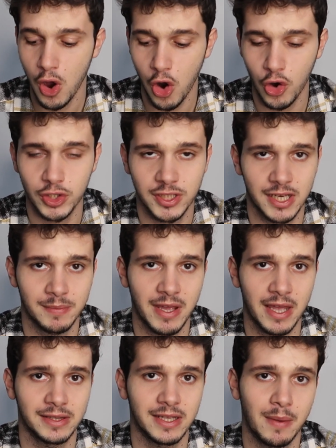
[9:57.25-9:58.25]
or send me
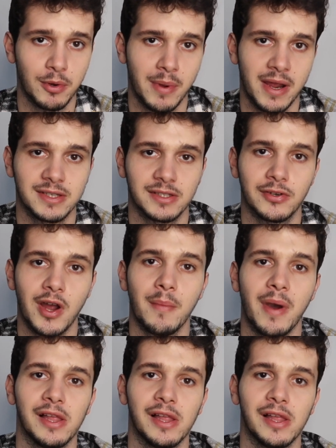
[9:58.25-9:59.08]
a DM on my Instagram.